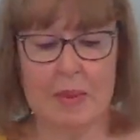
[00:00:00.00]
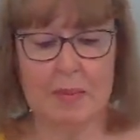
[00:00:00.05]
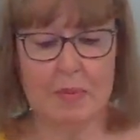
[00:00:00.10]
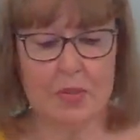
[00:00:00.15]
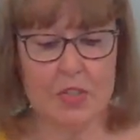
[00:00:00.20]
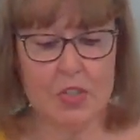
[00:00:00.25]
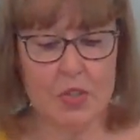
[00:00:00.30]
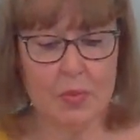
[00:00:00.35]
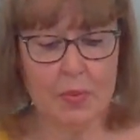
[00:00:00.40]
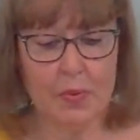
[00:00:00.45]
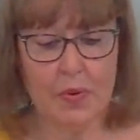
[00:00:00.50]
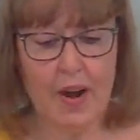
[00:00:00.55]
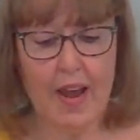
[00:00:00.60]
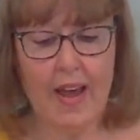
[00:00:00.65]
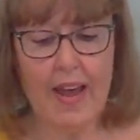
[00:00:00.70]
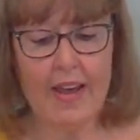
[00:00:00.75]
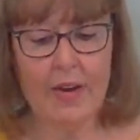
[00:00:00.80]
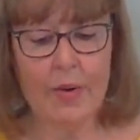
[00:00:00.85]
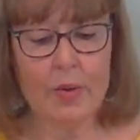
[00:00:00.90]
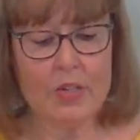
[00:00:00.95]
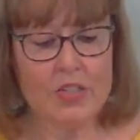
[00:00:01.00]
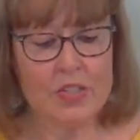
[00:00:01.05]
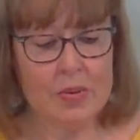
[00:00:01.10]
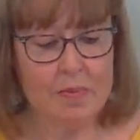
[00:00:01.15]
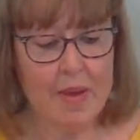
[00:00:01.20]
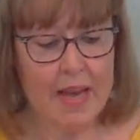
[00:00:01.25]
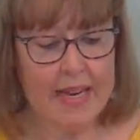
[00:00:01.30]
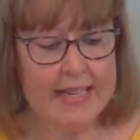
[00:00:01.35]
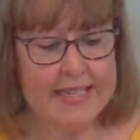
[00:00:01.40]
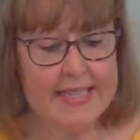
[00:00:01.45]
people to pray or
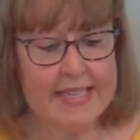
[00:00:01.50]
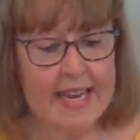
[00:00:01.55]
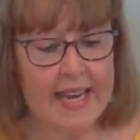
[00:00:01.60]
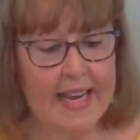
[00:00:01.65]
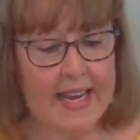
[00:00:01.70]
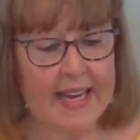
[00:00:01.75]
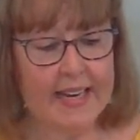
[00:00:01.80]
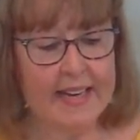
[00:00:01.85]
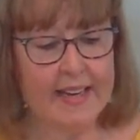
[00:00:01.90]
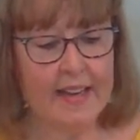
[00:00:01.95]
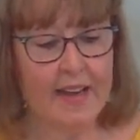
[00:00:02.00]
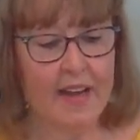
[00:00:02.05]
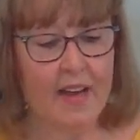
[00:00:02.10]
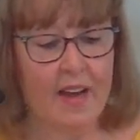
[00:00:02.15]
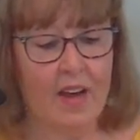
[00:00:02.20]
to meditate,